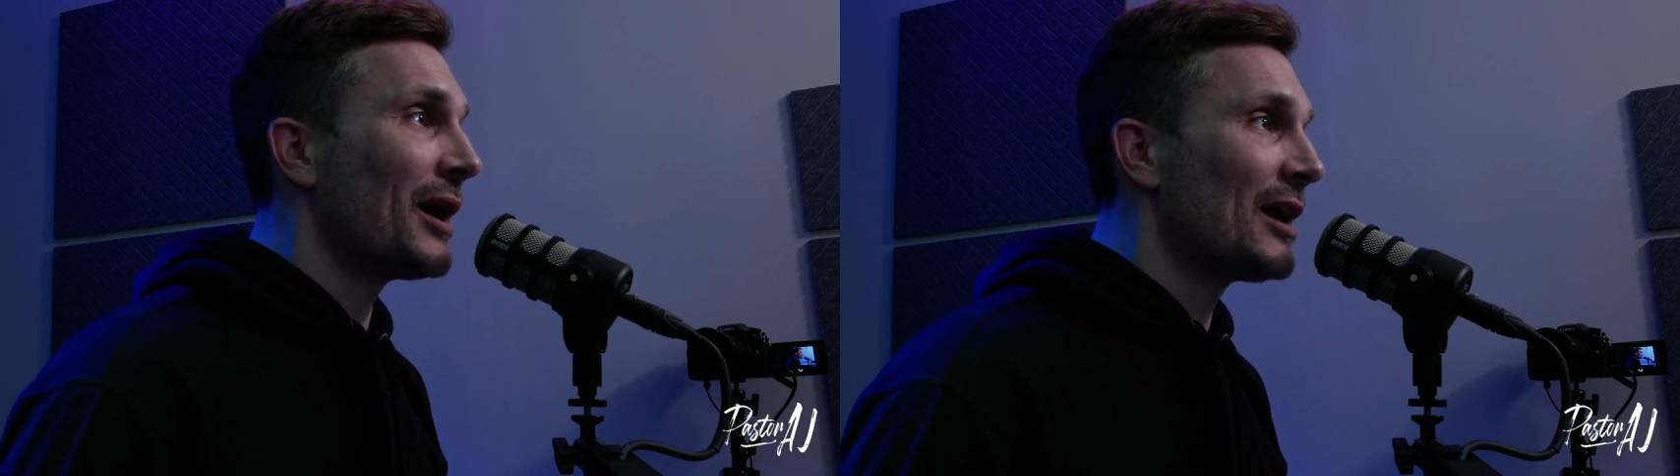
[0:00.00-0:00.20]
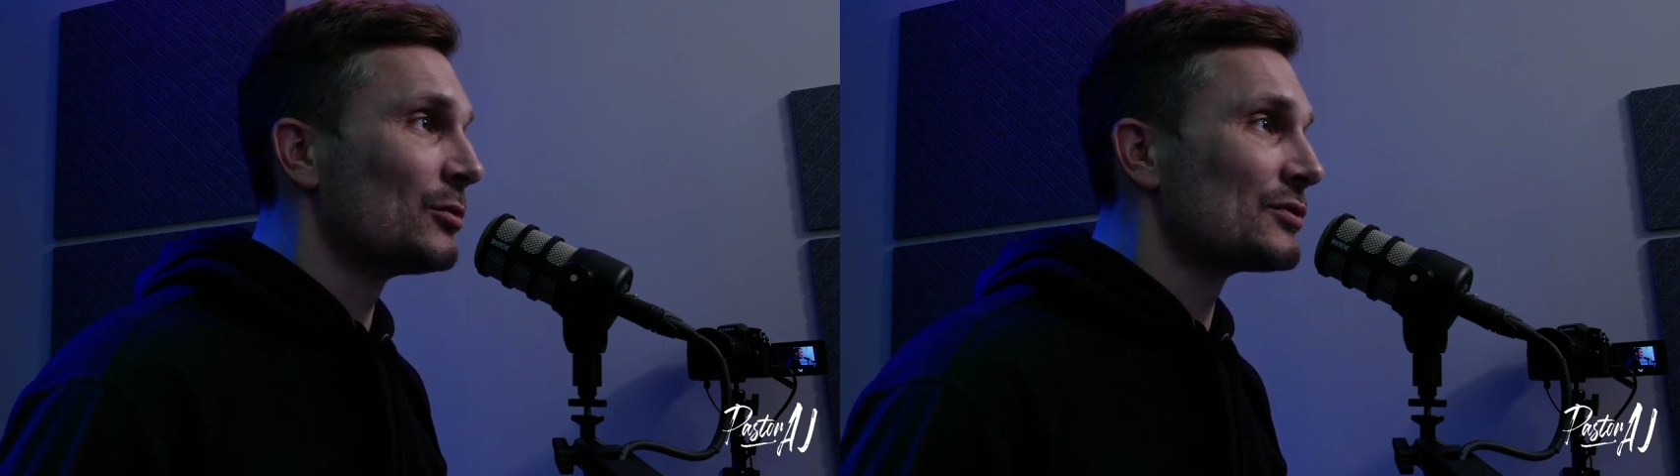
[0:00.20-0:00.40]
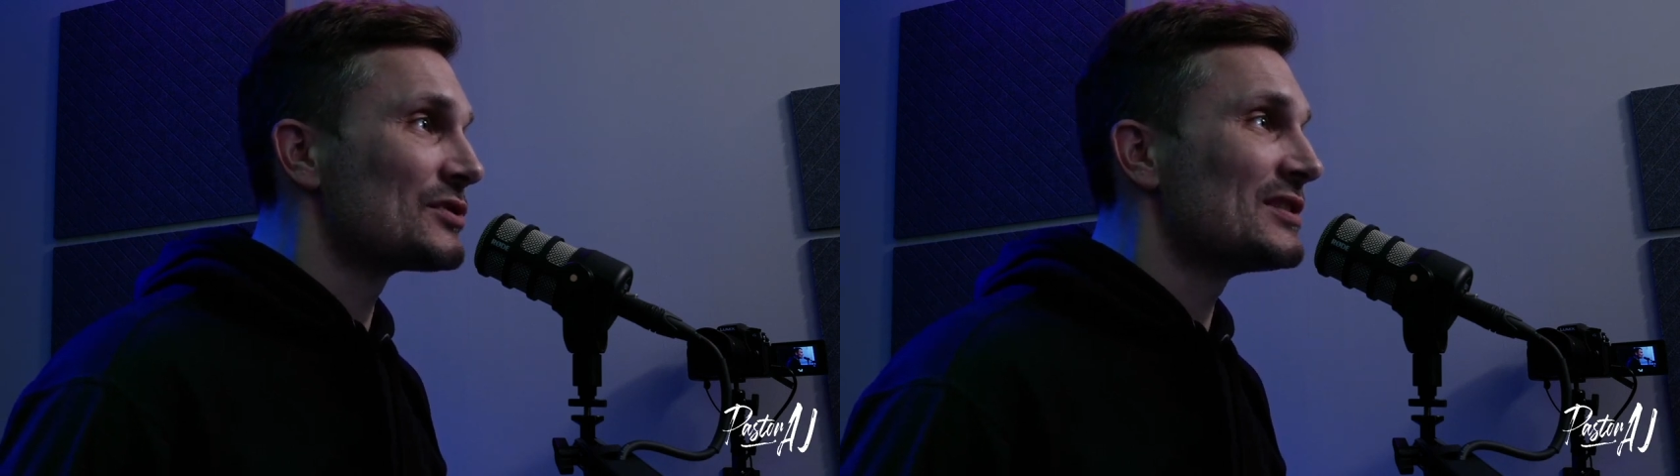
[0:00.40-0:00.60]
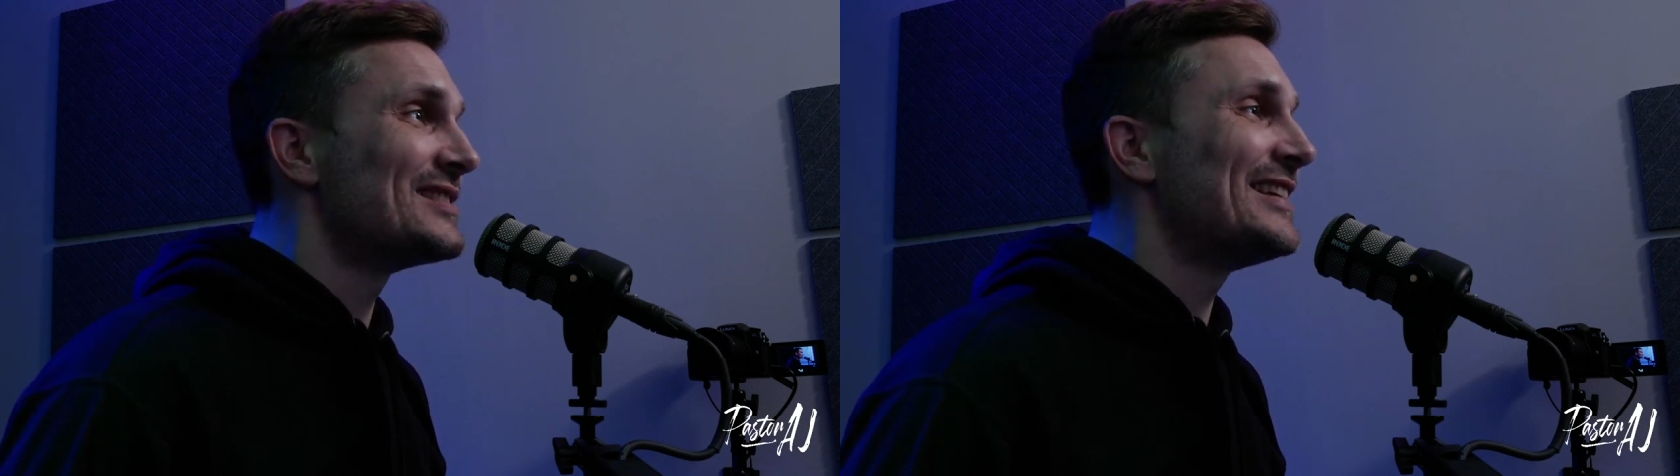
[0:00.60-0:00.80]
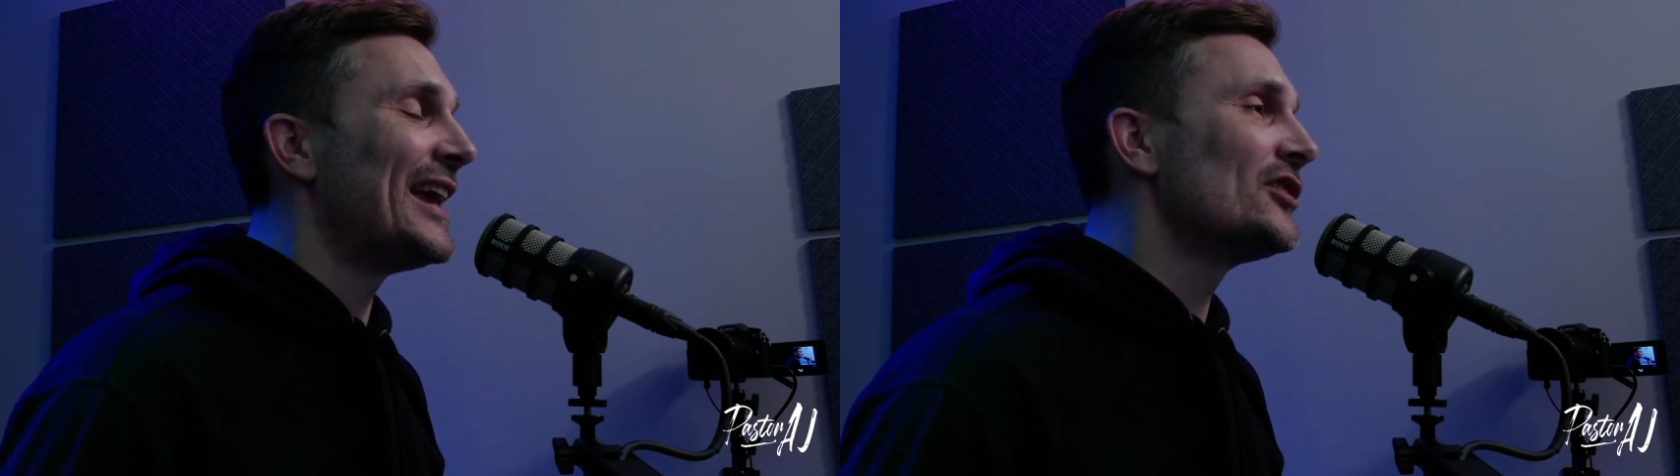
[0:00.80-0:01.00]
Bibles
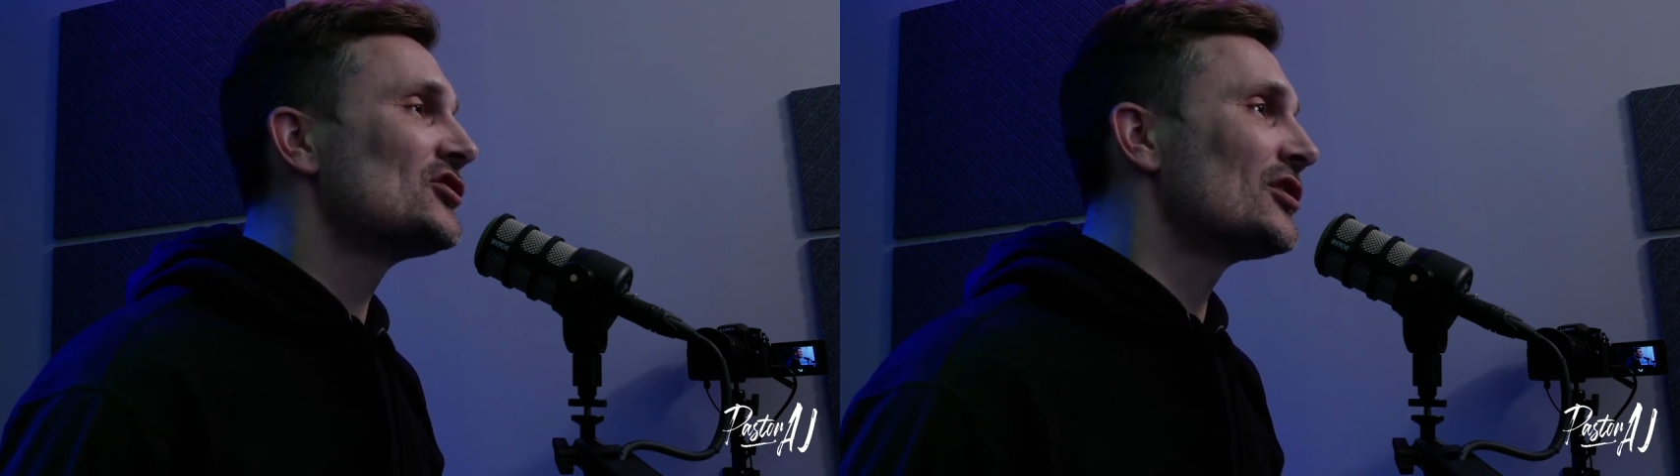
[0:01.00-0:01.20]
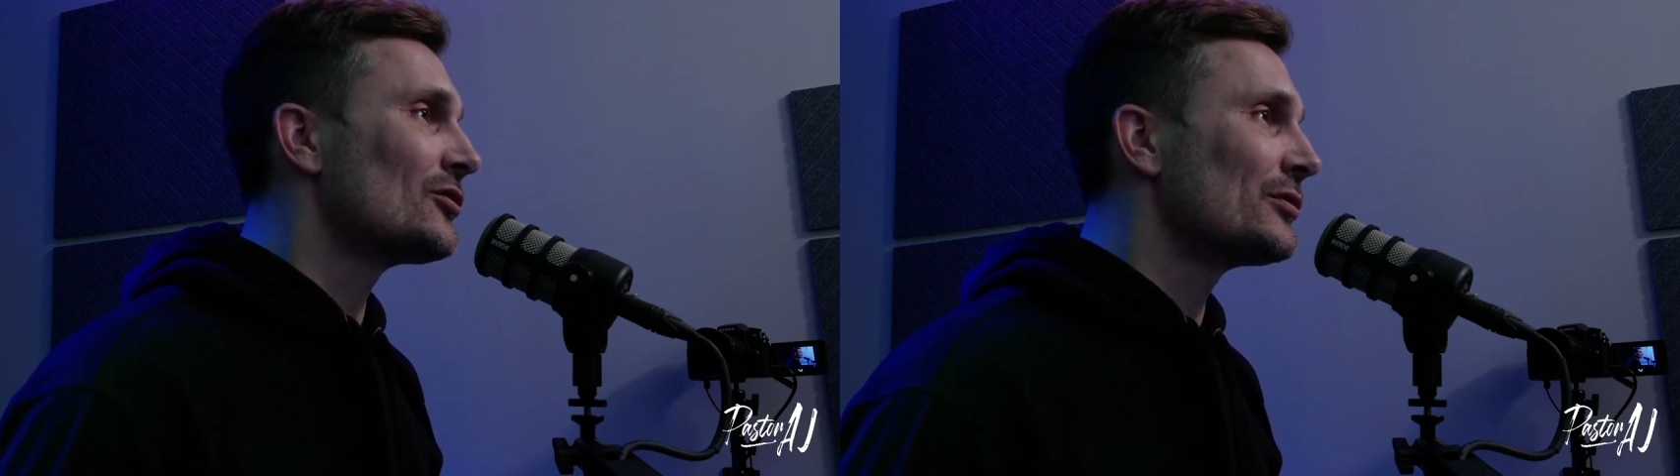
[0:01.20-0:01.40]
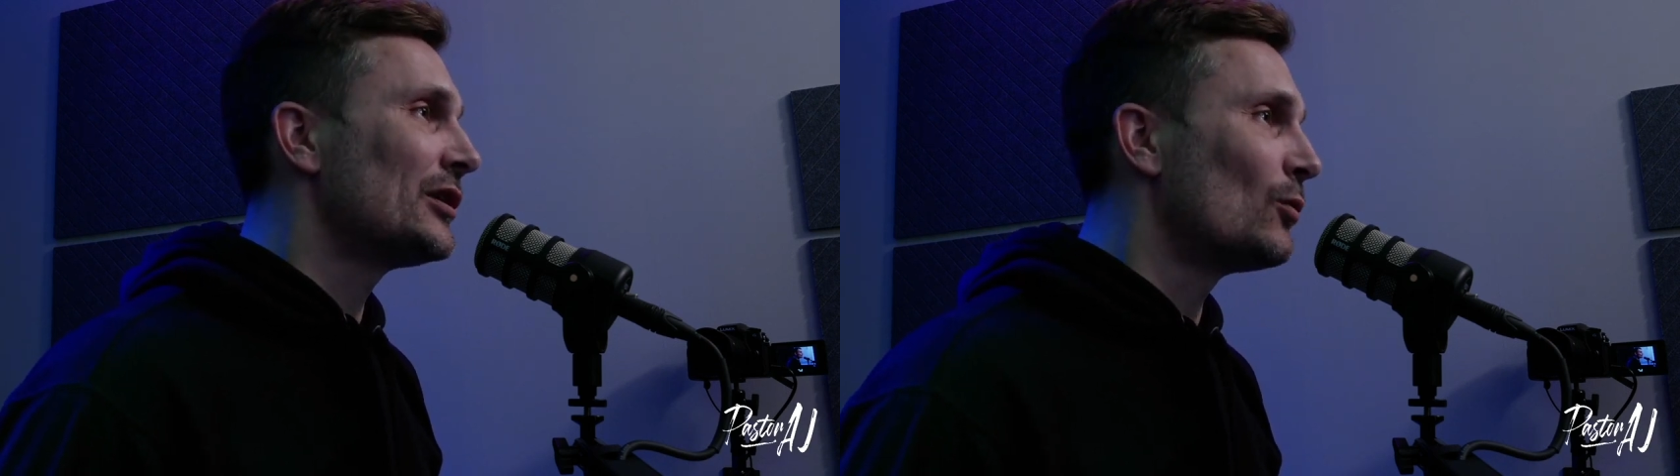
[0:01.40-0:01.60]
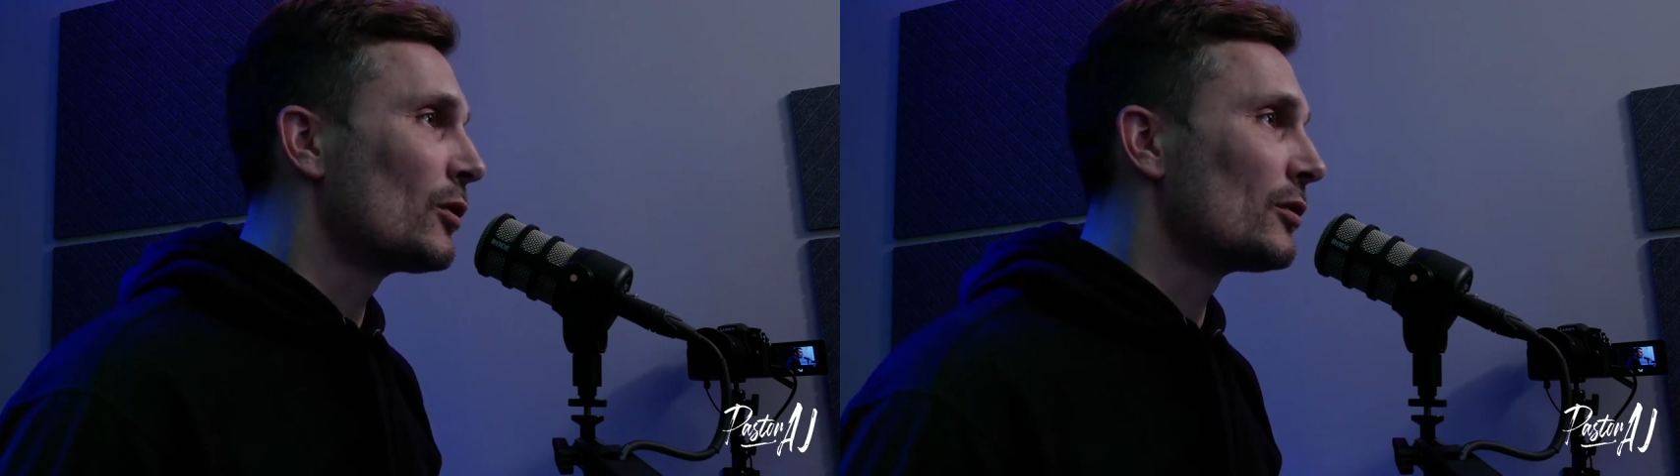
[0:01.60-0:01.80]
is the ancient Greek